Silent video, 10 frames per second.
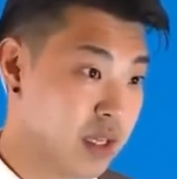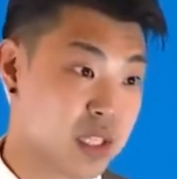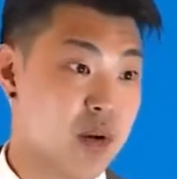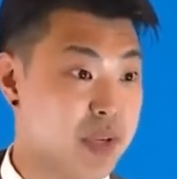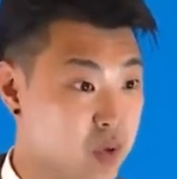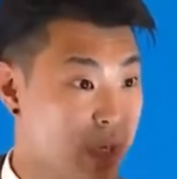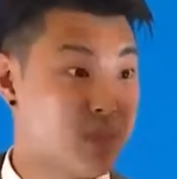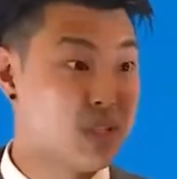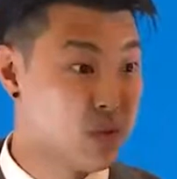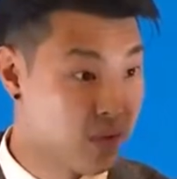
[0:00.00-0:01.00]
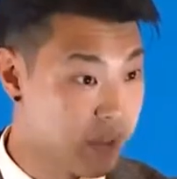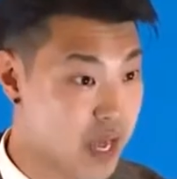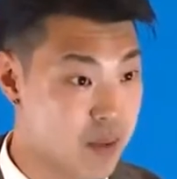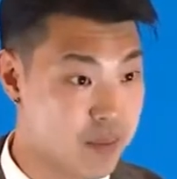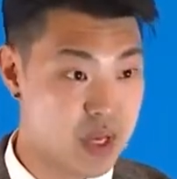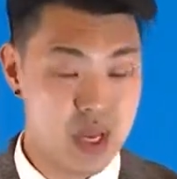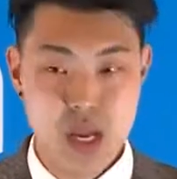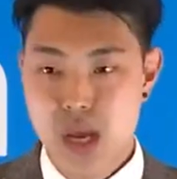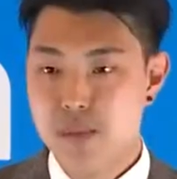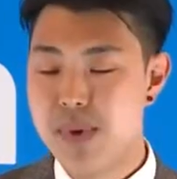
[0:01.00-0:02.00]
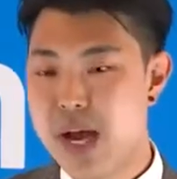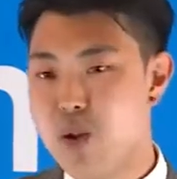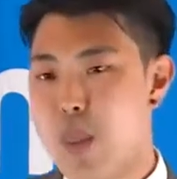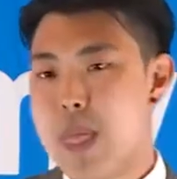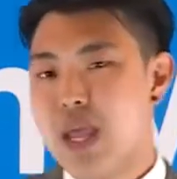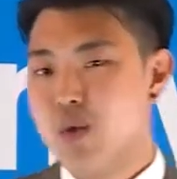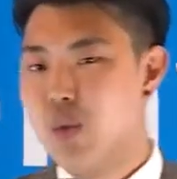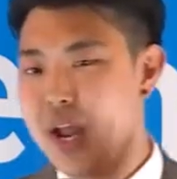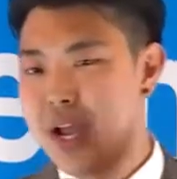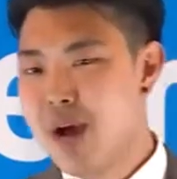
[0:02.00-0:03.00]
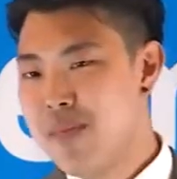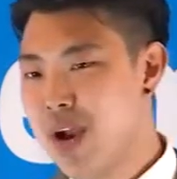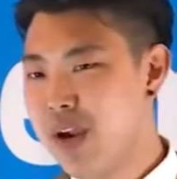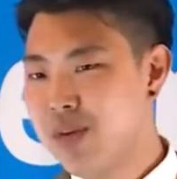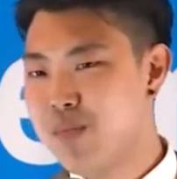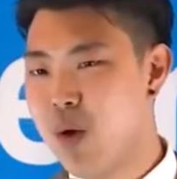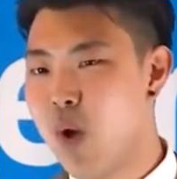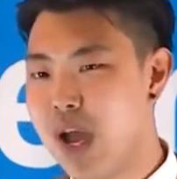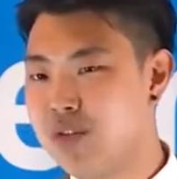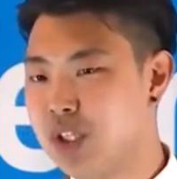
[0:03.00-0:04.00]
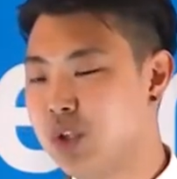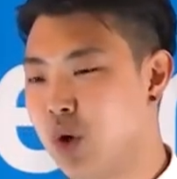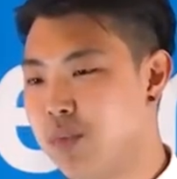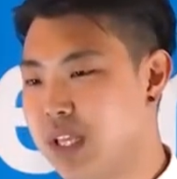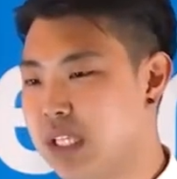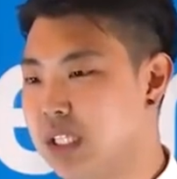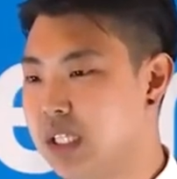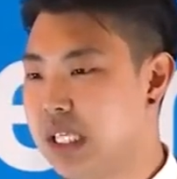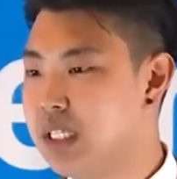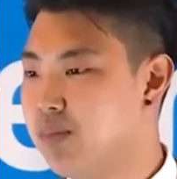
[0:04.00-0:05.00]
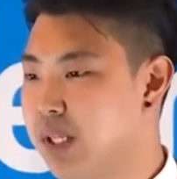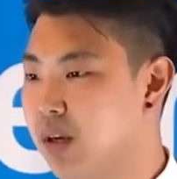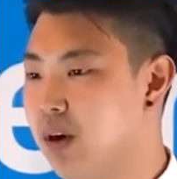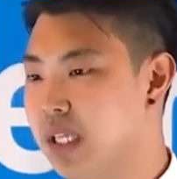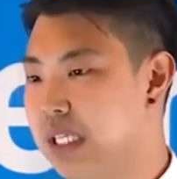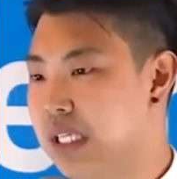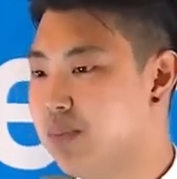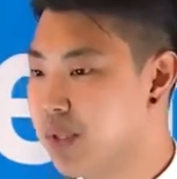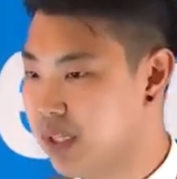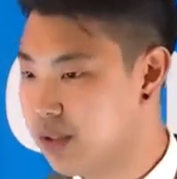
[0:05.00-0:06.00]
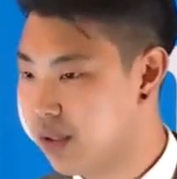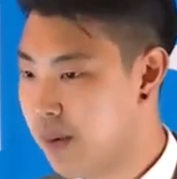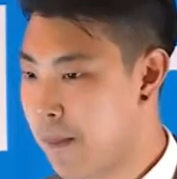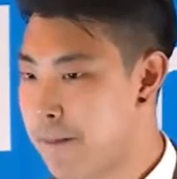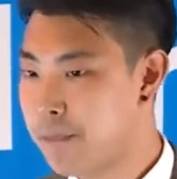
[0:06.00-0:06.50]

It's going to be too expensive for them. But when I got married, my wife, she told me that she needed something called a deep cleanser.